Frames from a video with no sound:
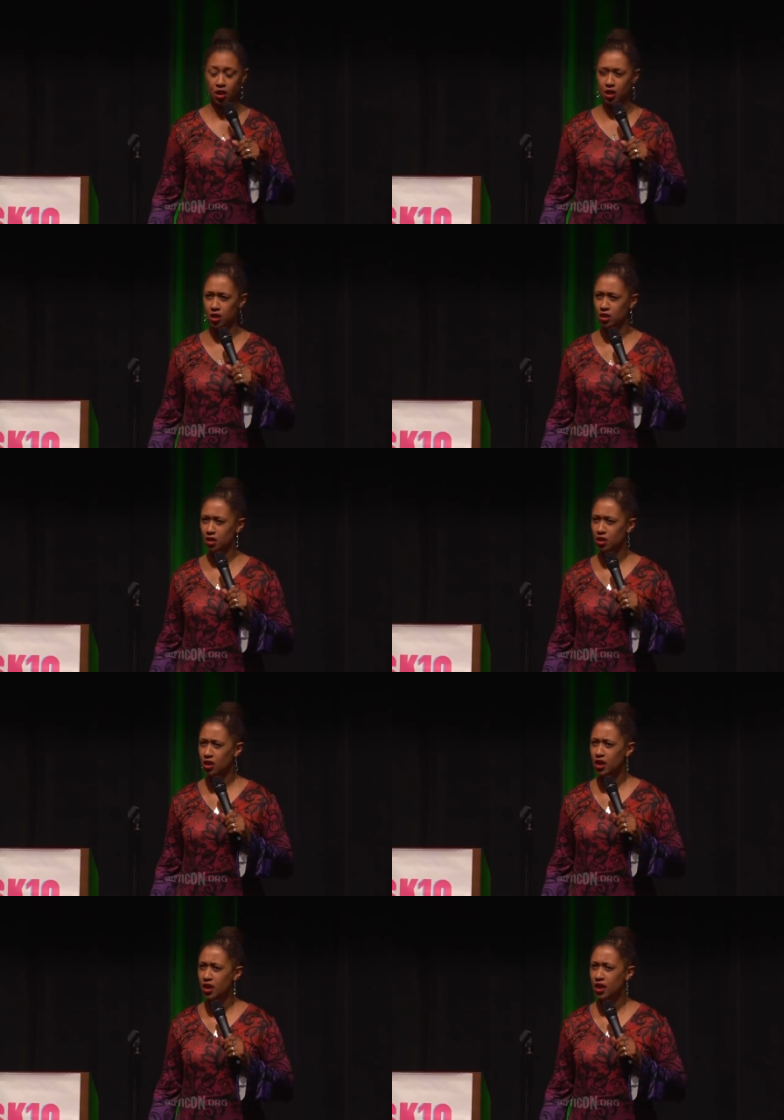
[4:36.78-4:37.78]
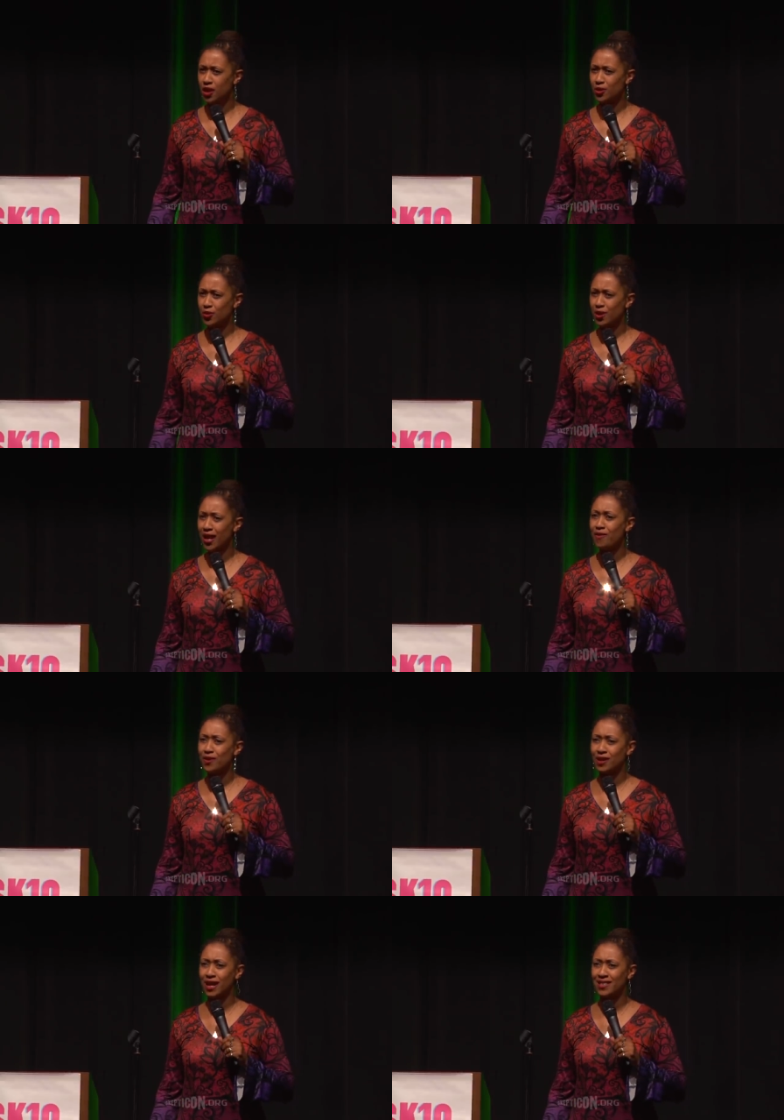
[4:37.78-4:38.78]
Uh, here's what I
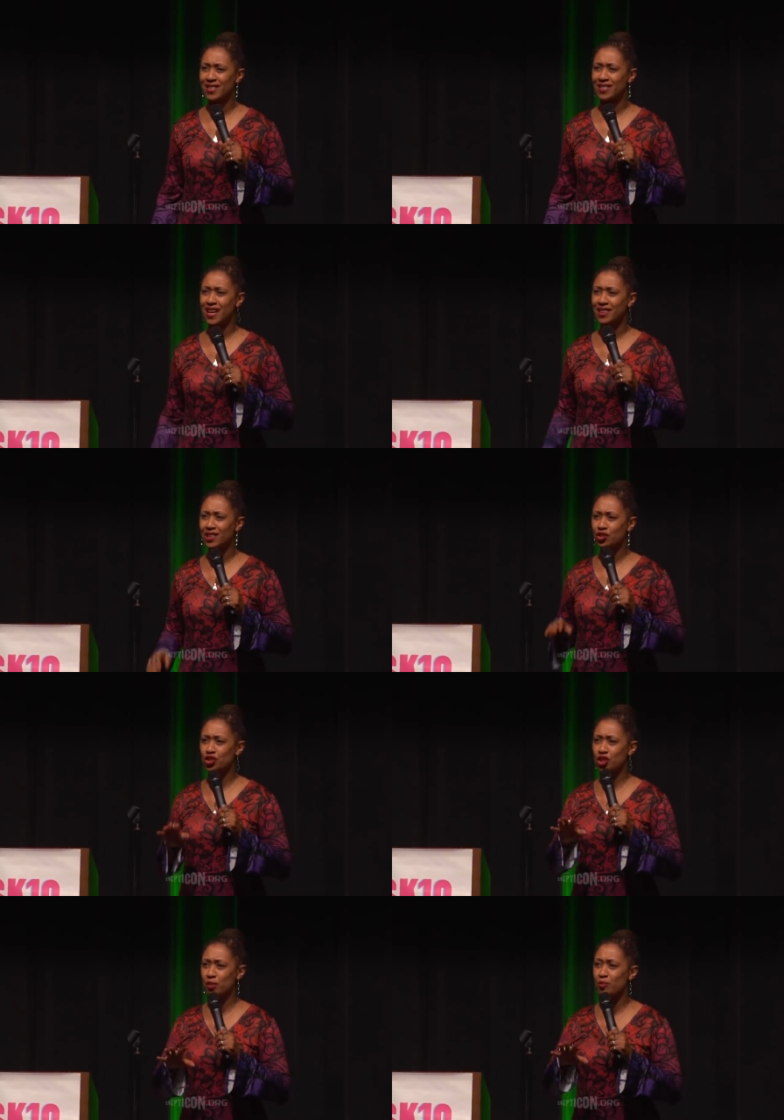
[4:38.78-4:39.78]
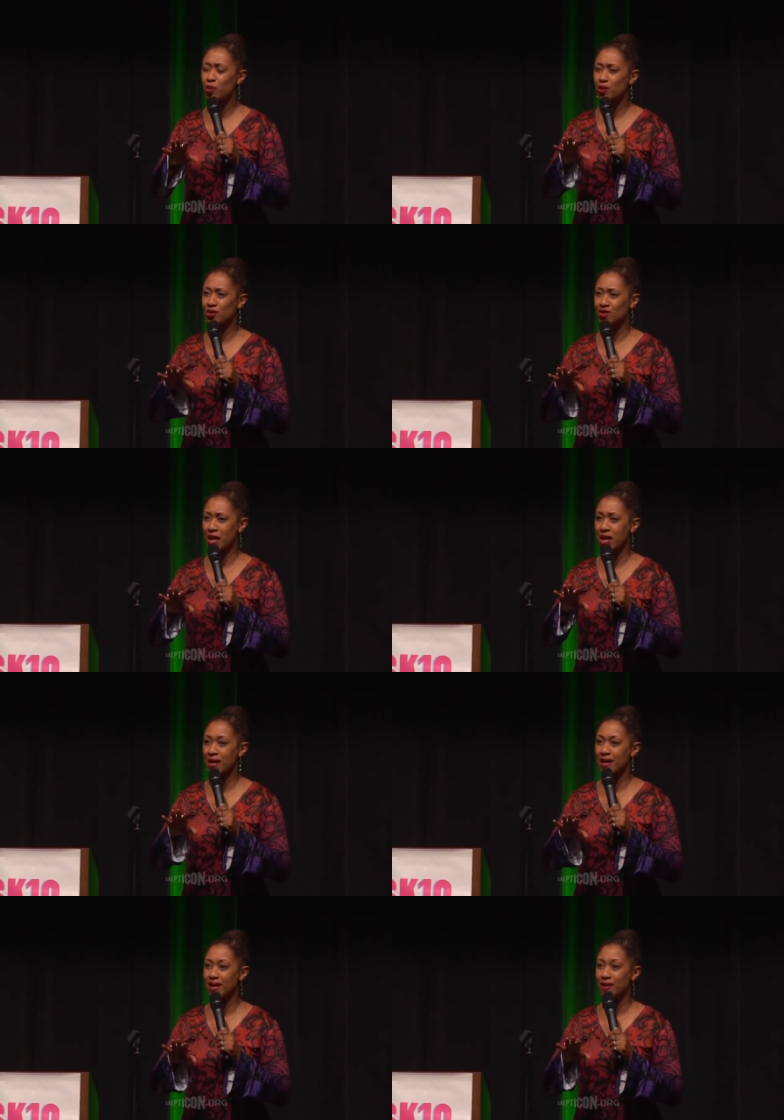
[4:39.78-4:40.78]
realized it's not the gym per
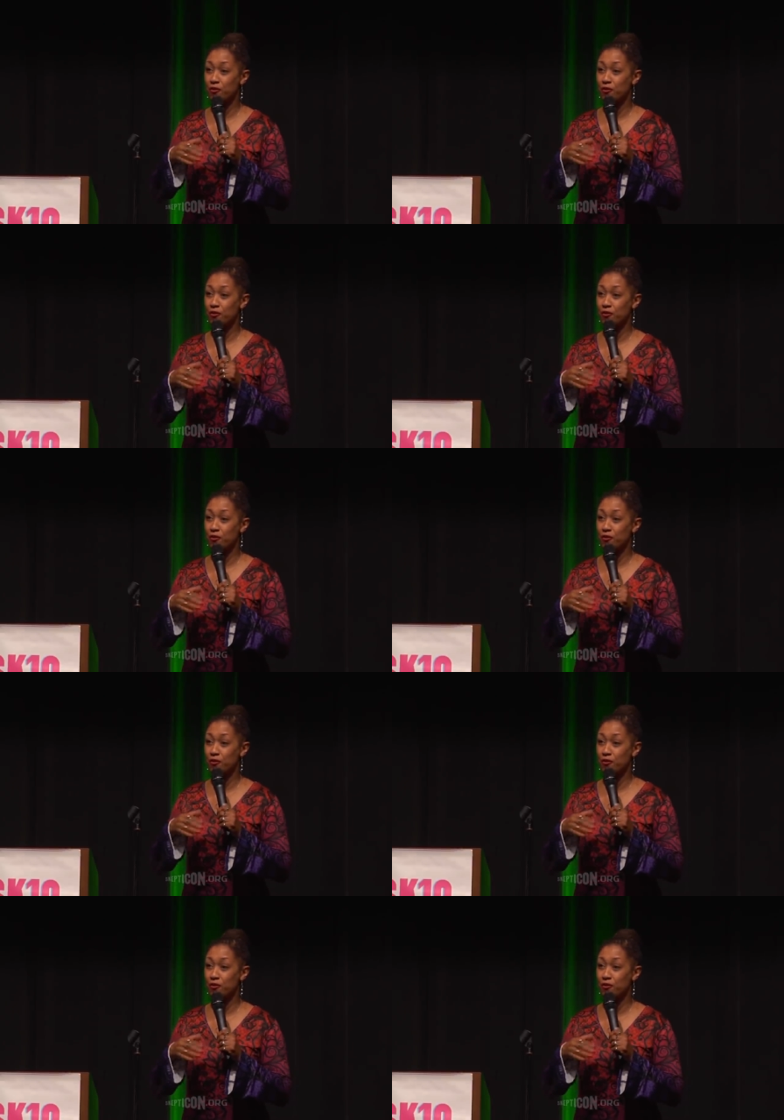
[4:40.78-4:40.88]
se